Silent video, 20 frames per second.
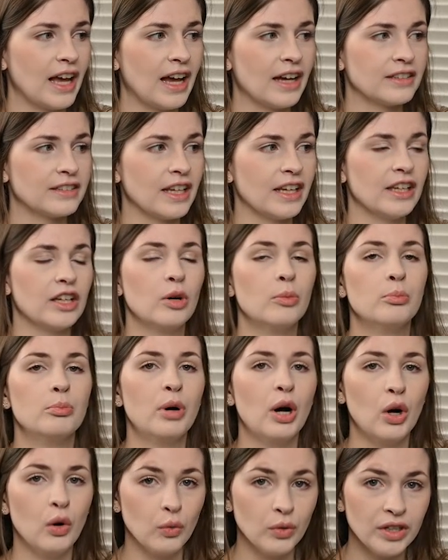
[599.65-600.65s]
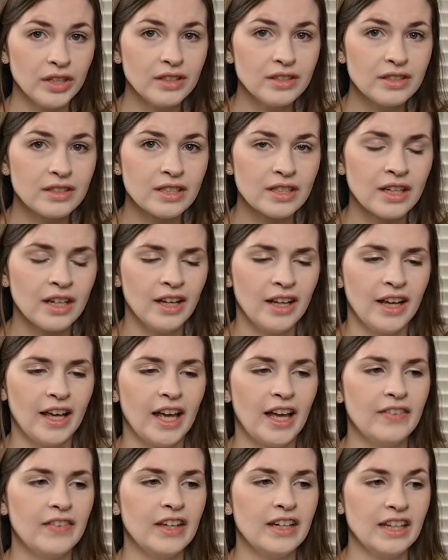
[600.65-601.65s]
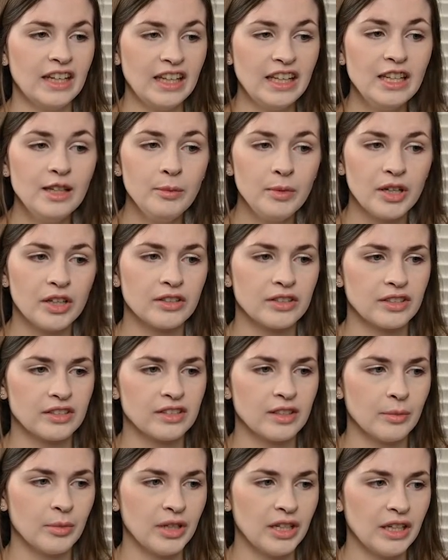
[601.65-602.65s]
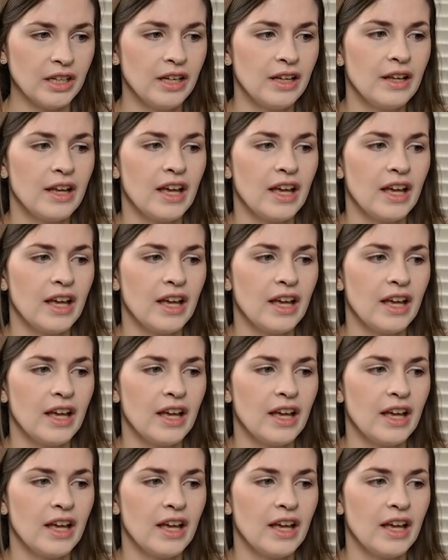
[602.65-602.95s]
as a component and then email it to somebody